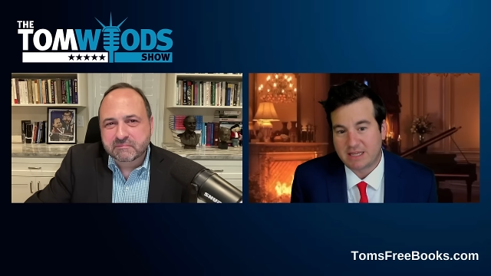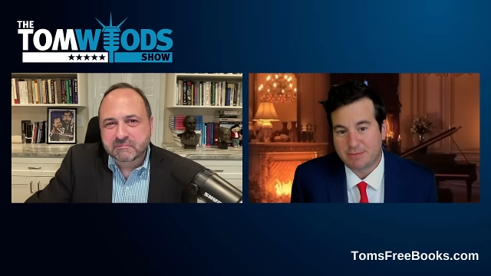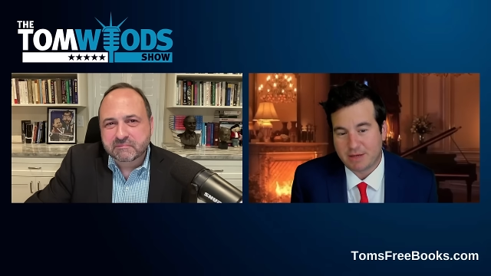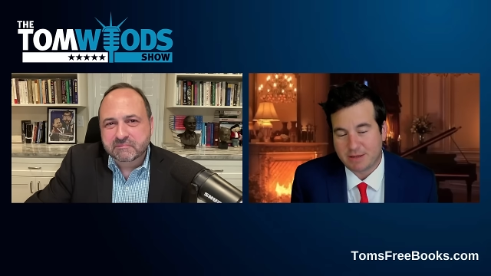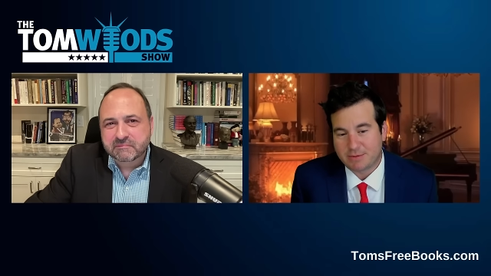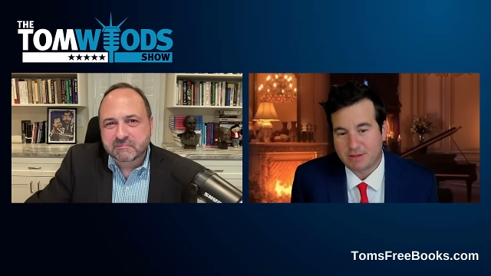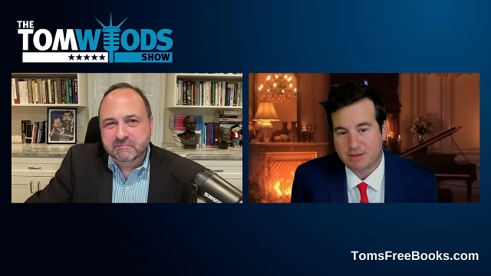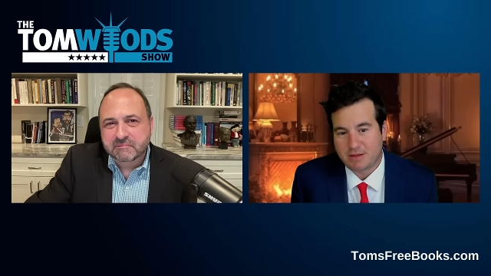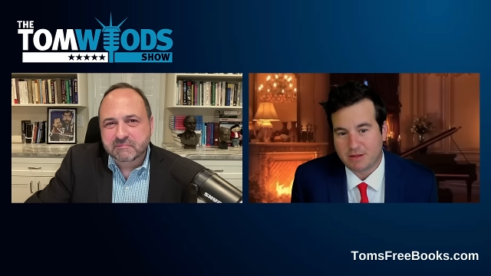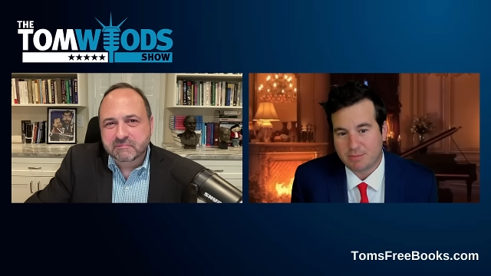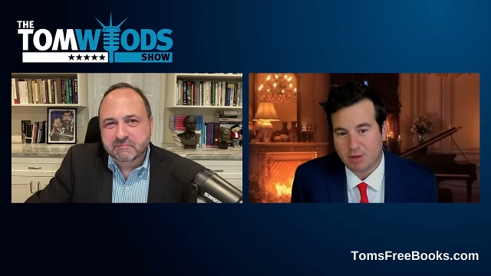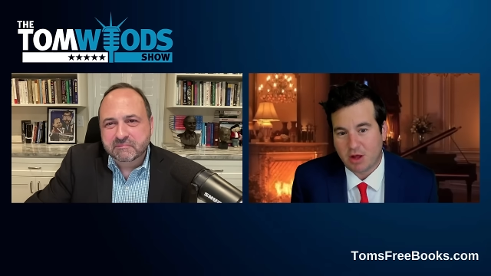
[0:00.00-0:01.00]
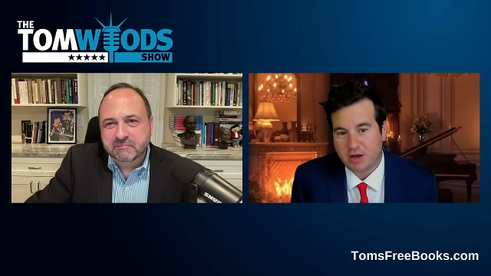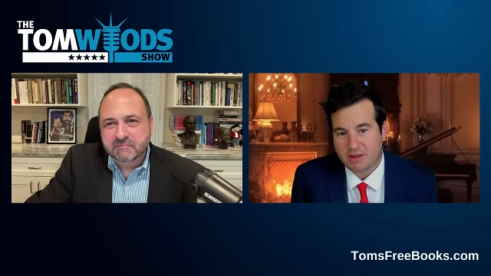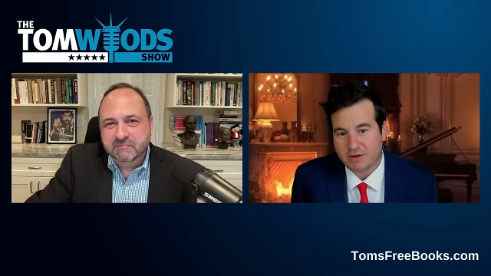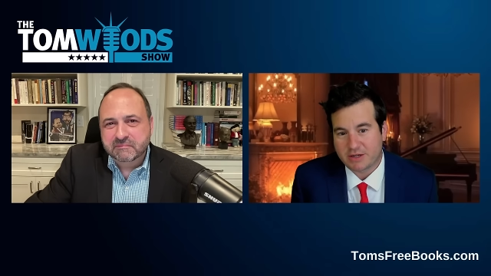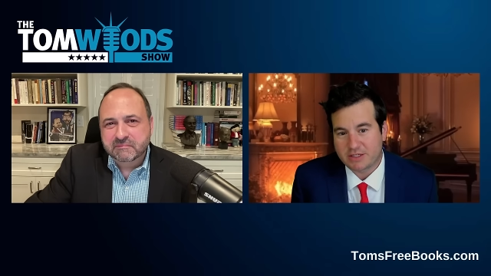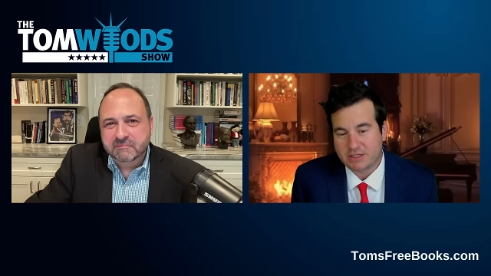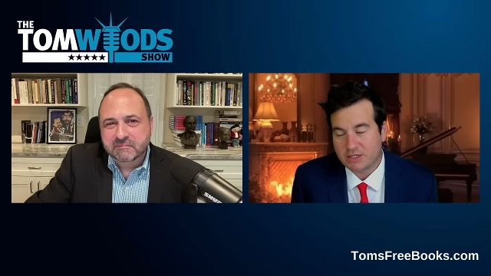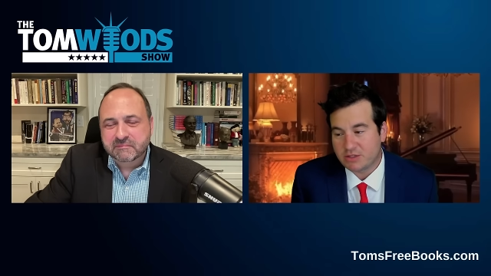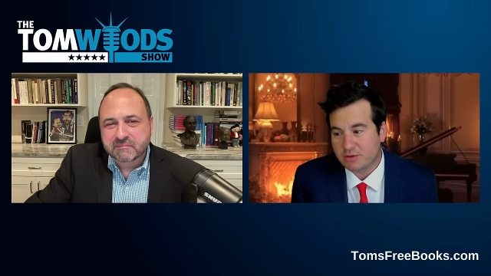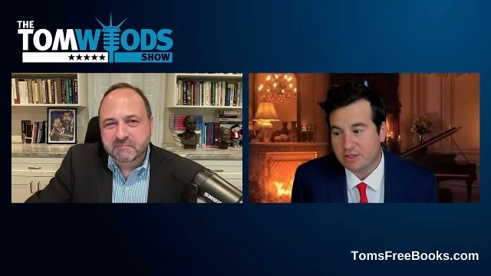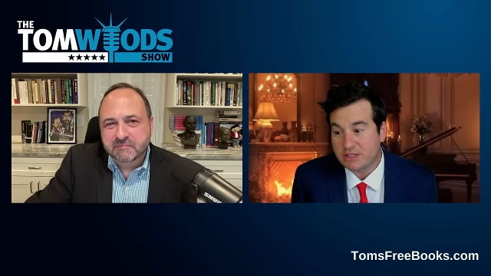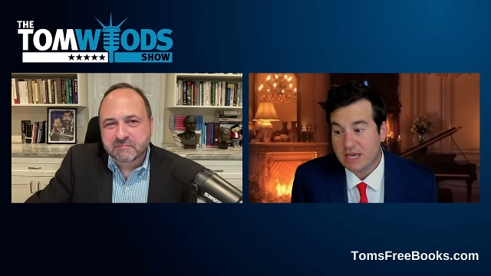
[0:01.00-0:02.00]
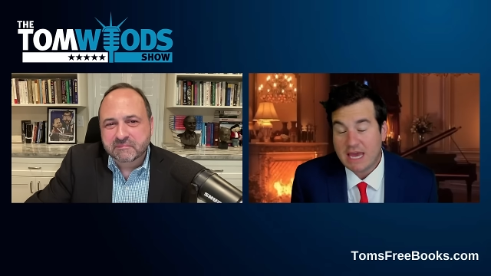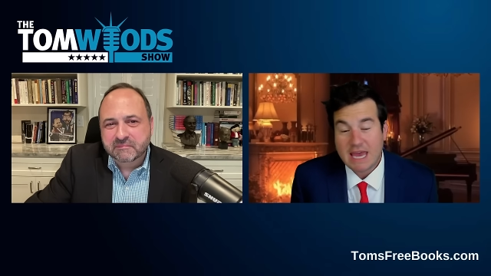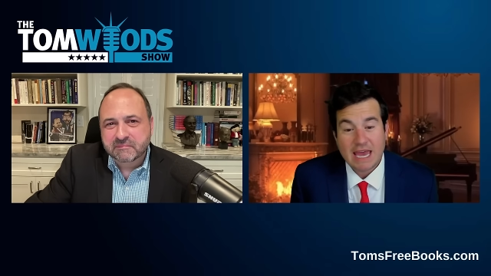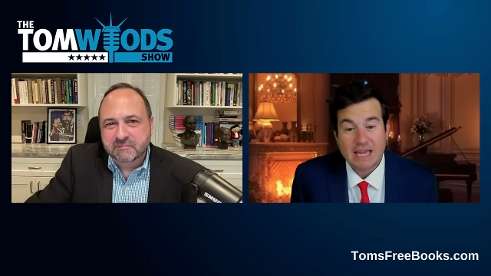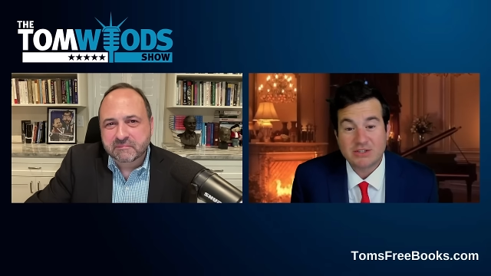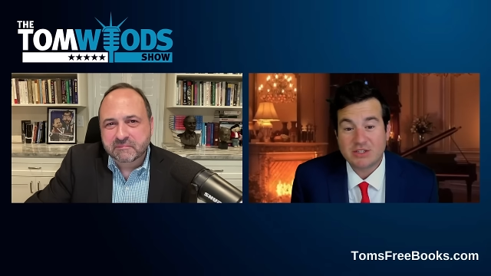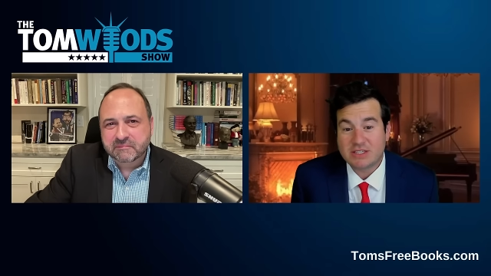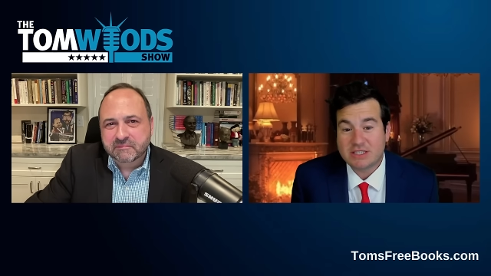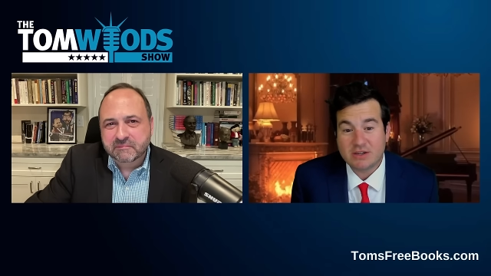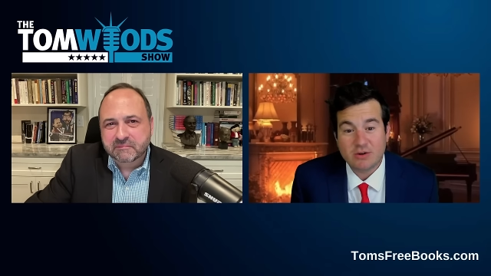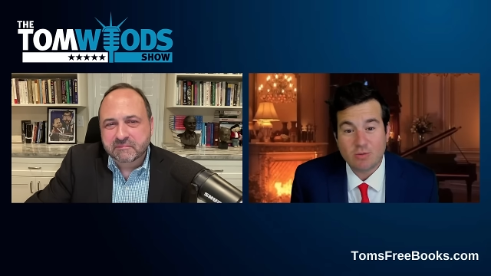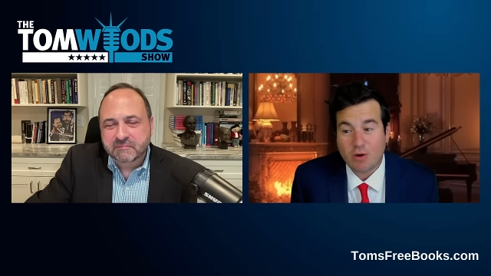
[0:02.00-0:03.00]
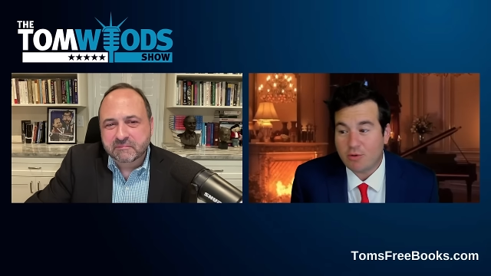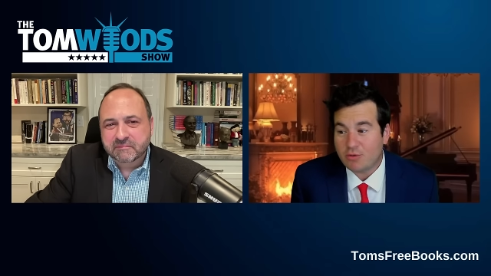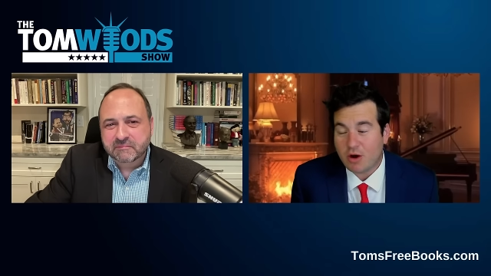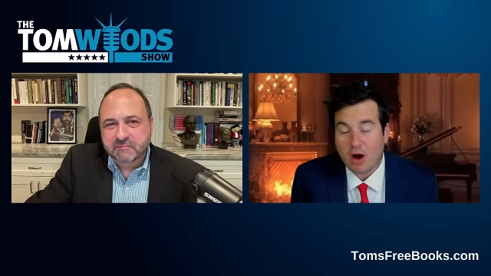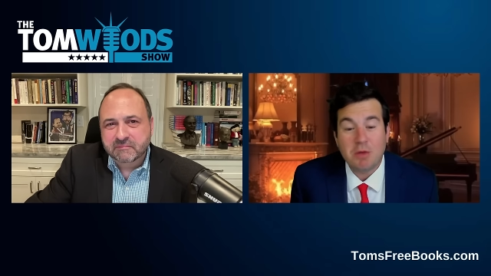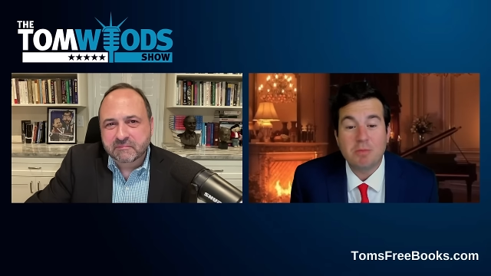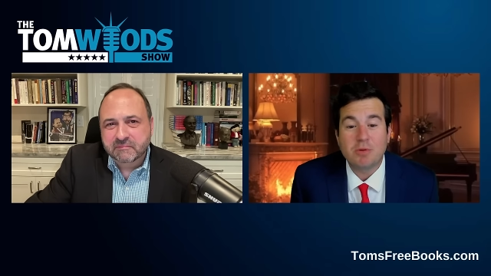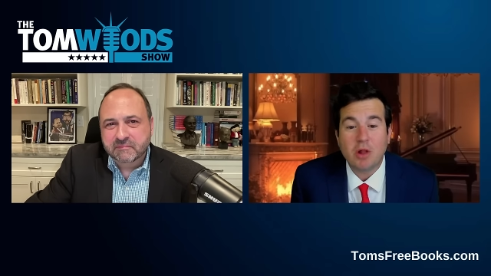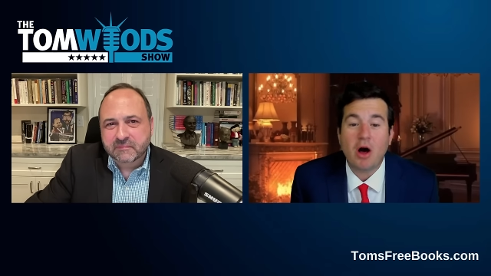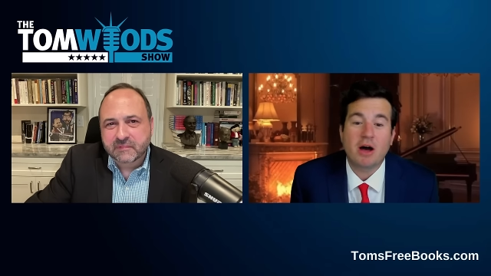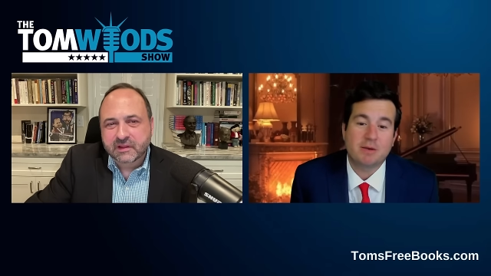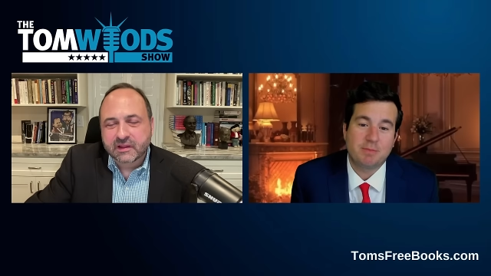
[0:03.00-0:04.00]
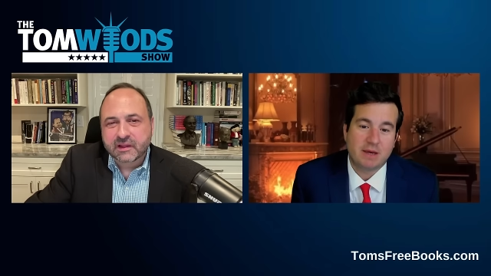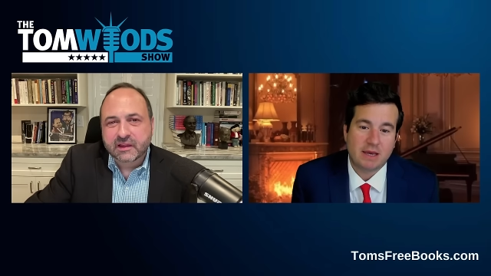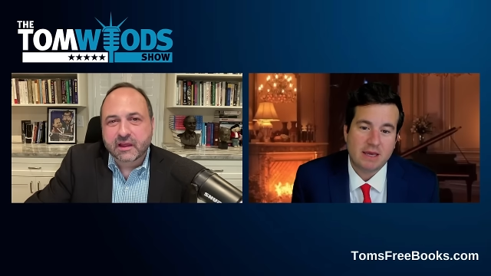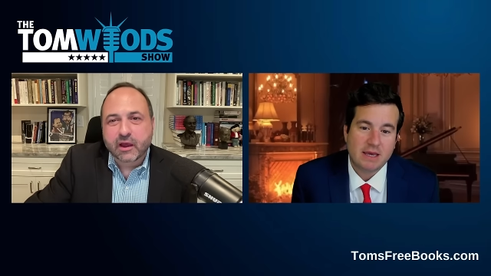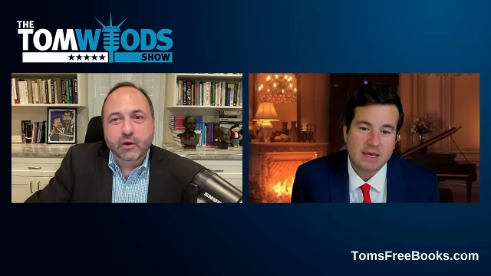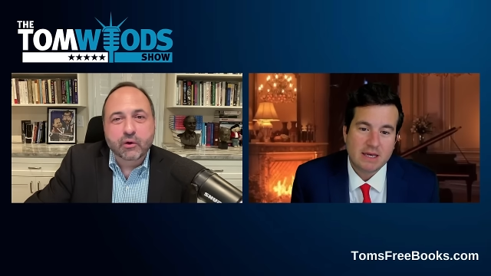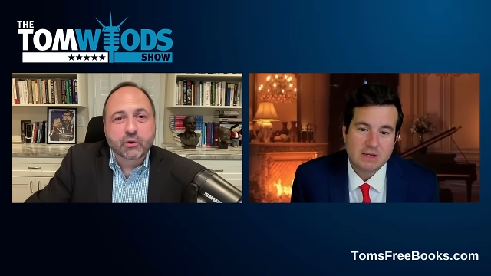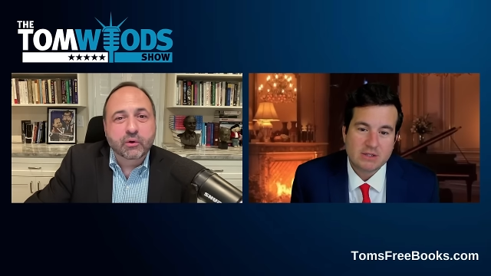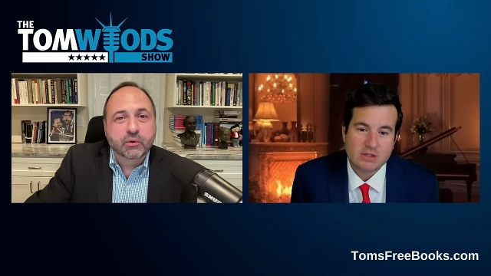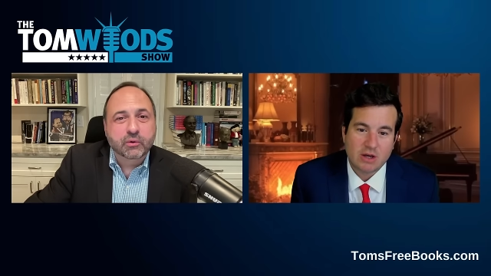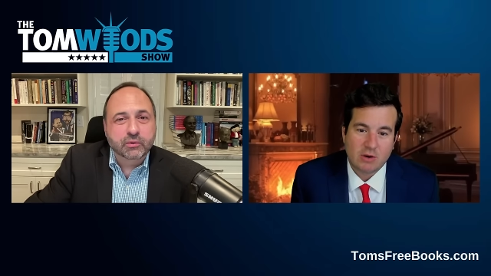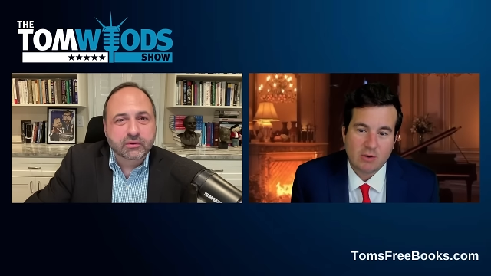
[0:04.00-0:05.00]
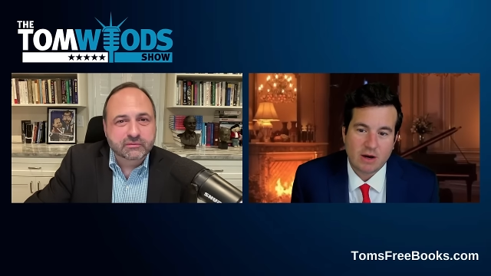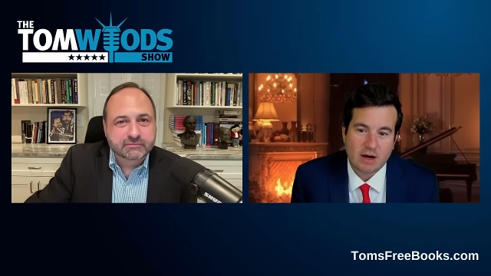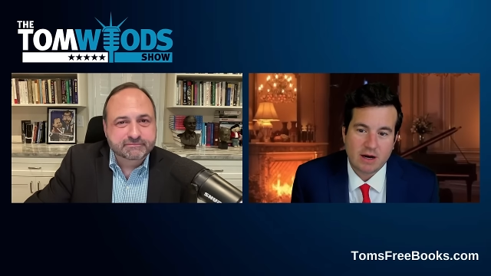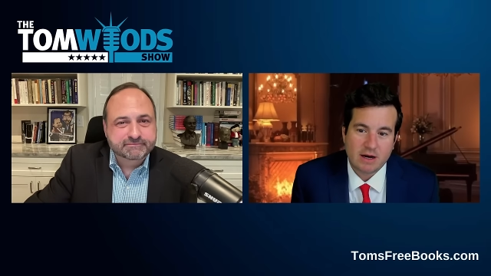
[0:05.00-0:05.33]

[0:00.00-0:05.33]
Speaker 1: be able to block their constituents. And she still won't unblock me. Oh, so uh,